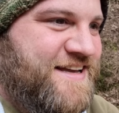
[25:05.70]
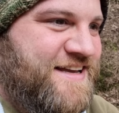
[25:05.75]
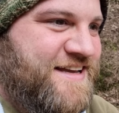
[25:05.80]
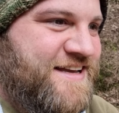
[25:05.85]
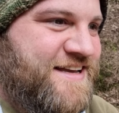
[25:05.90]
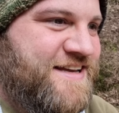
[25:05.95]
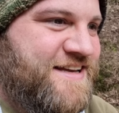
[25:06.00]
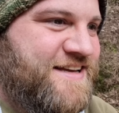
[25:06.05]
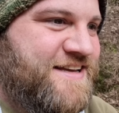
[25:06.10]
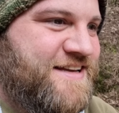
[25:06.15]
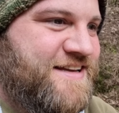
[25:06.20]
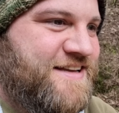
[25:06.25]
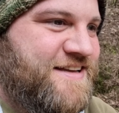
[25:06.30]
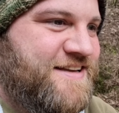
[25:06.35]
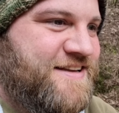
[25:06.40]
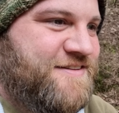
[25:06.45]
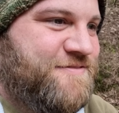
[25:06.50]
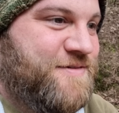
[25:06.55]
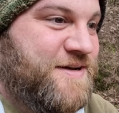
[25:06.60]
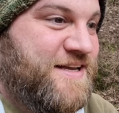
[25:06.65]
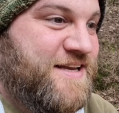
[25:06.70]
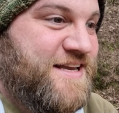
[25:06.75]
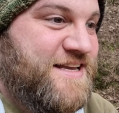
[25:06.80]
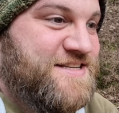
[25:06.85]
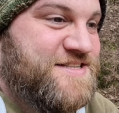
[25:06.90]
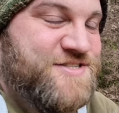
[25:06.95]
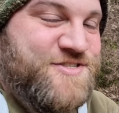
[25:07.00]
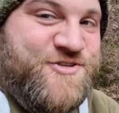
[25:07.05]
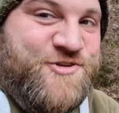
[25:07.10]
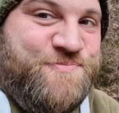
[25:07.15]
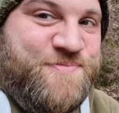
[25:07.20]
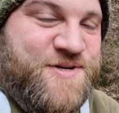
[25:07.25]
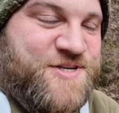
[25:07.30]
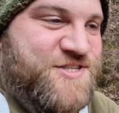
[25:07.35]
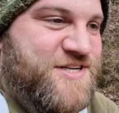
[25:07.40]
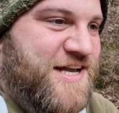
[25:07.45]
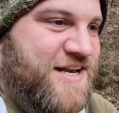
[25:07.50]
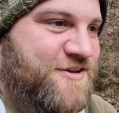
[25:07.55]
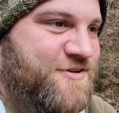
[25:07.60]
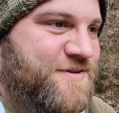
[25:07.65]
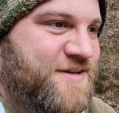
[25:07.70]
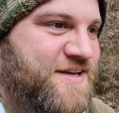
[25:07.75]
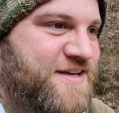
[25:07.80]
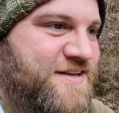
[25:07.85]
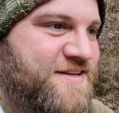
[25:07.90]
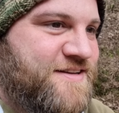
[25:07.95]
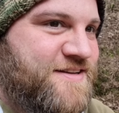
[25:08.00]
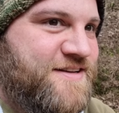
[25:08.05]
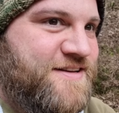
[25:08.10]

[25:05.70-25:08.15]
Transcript: Well, it is super shallow here.